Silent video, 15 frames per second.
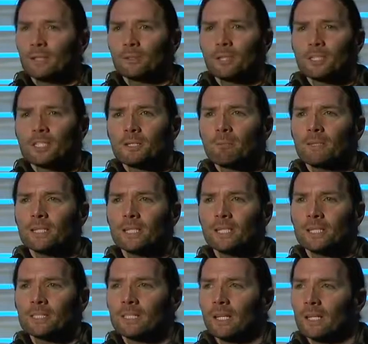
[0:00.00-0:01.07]
During sympathetic
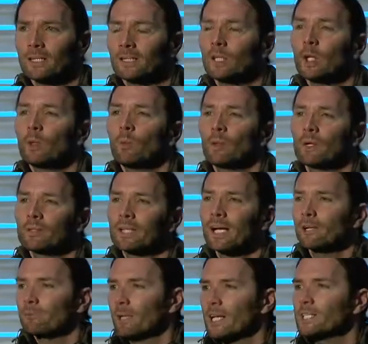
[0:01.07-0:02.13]
state, we are
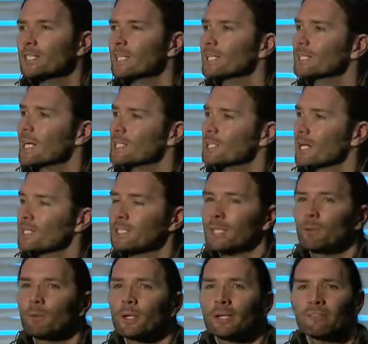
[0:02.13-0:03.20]
not resting and
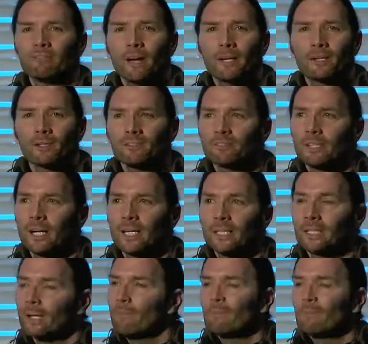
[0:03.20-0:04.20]
digesting. We're fight or flight.